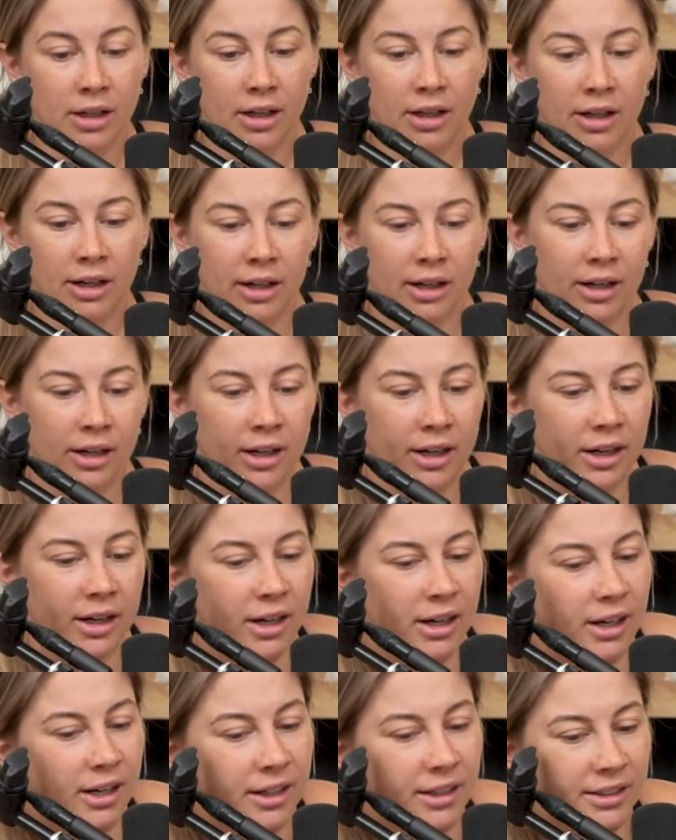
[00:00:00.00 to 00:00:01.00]

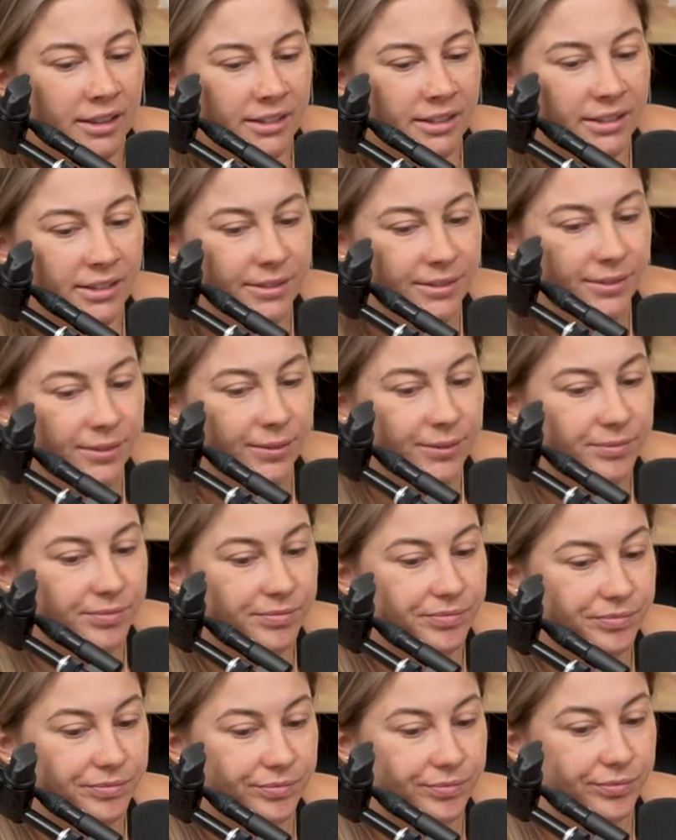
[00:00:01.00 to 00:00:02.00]

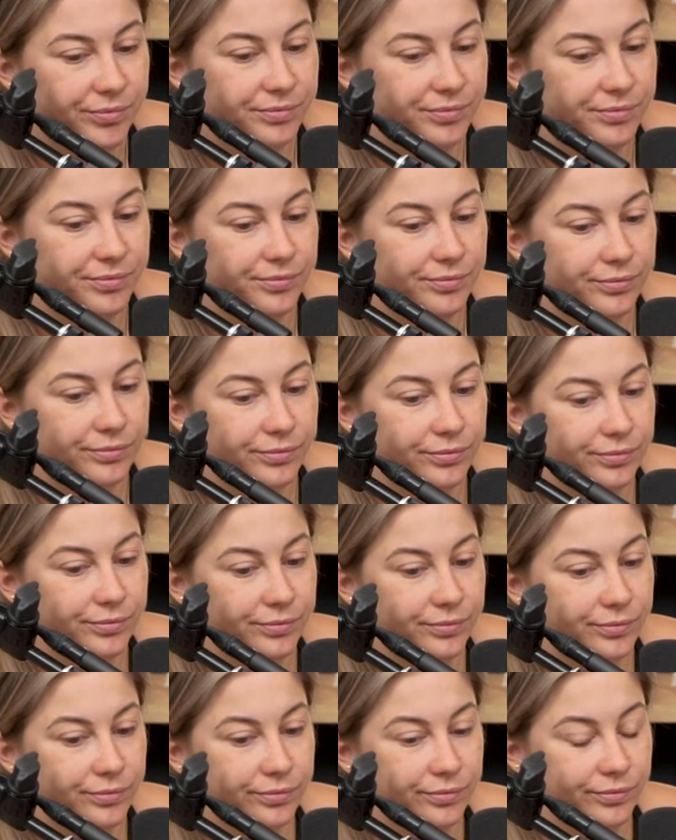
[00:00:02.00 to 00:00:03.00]

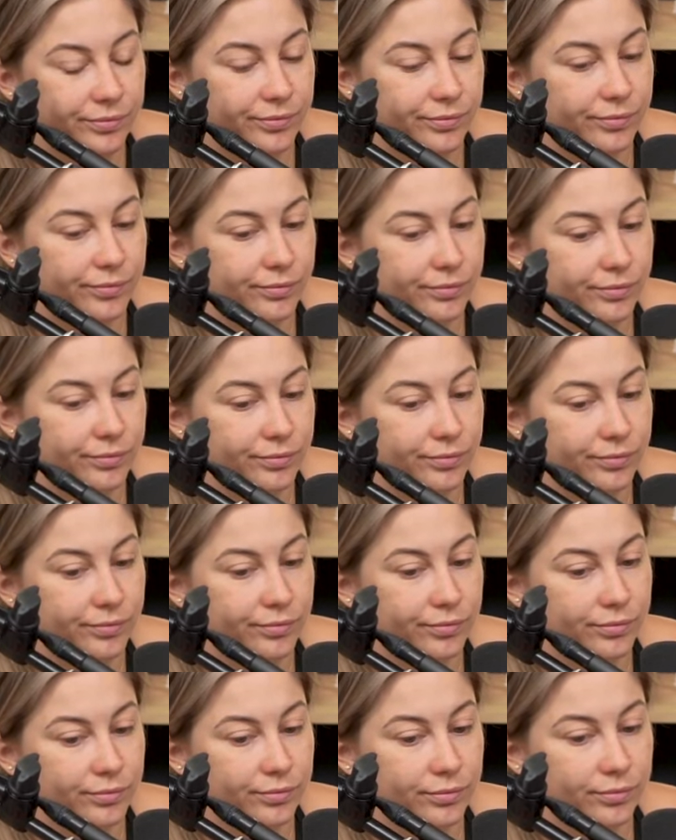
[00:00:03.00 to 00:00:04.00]

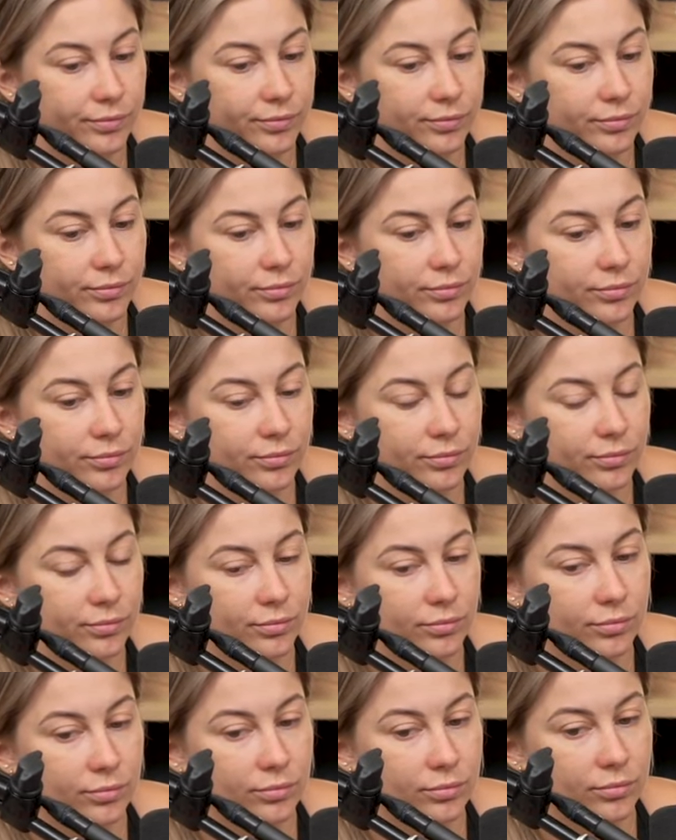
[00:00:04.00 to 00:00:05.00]

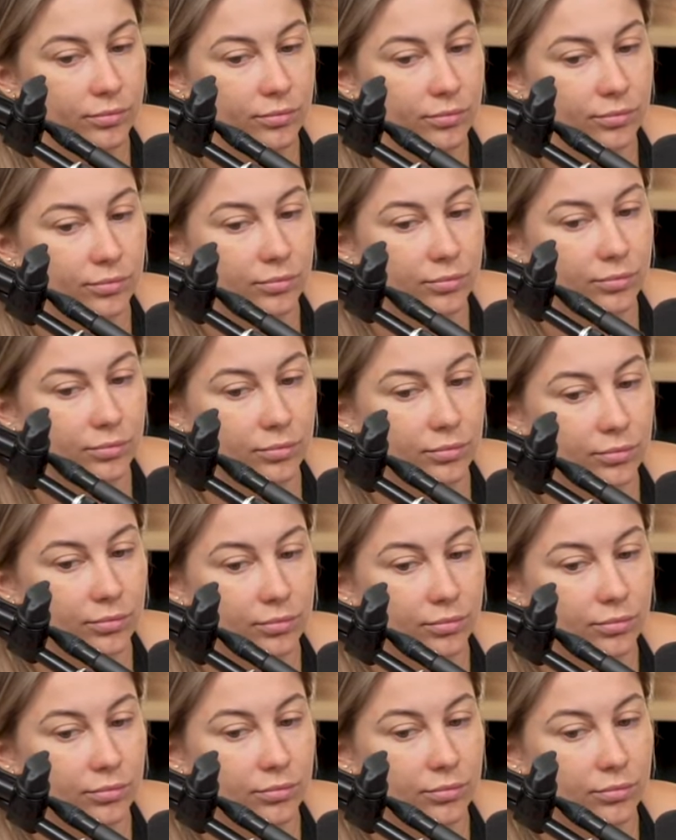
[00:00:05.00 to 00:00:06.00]

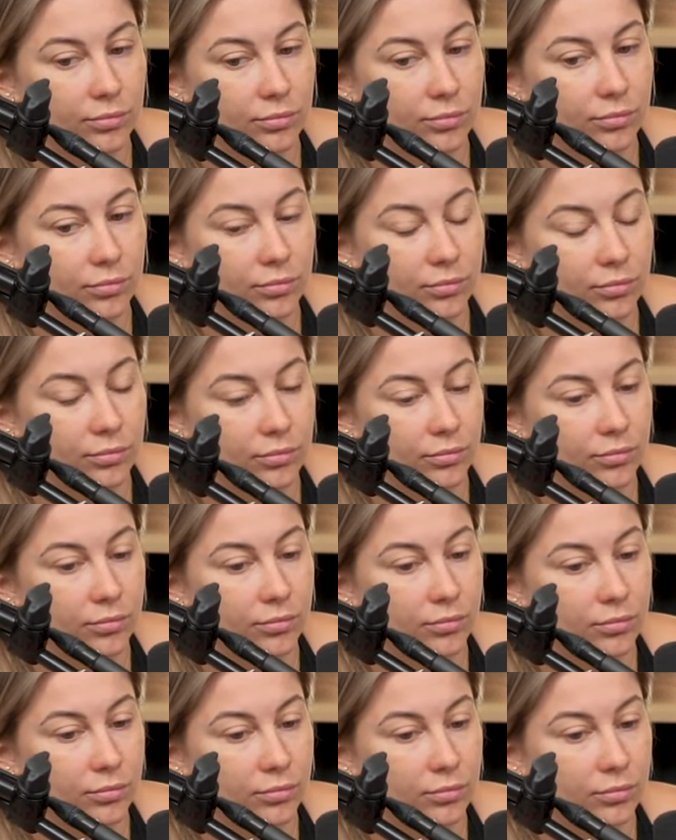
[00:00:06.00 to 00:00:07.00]

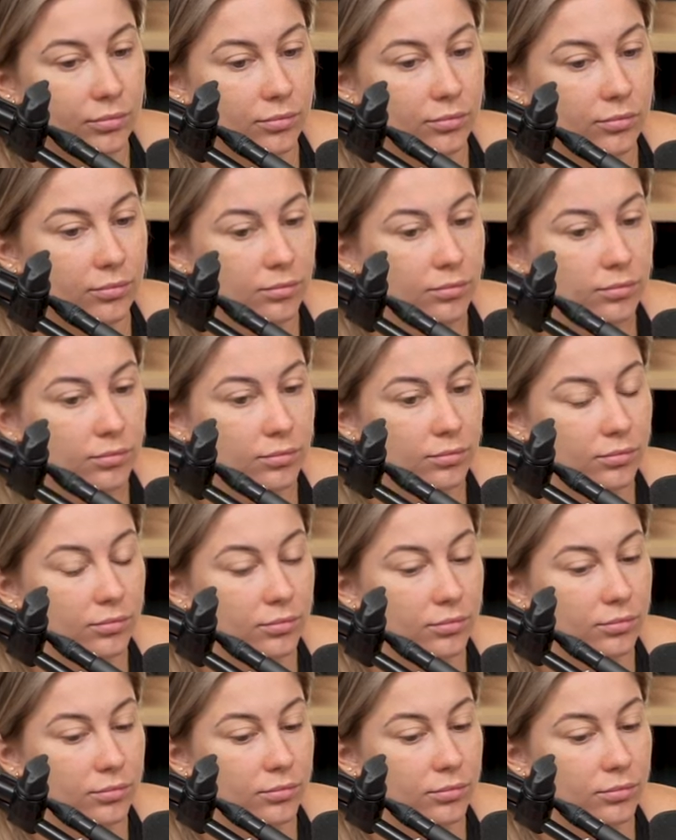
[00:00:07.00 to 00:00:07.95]
No words are spoken by the person on screen.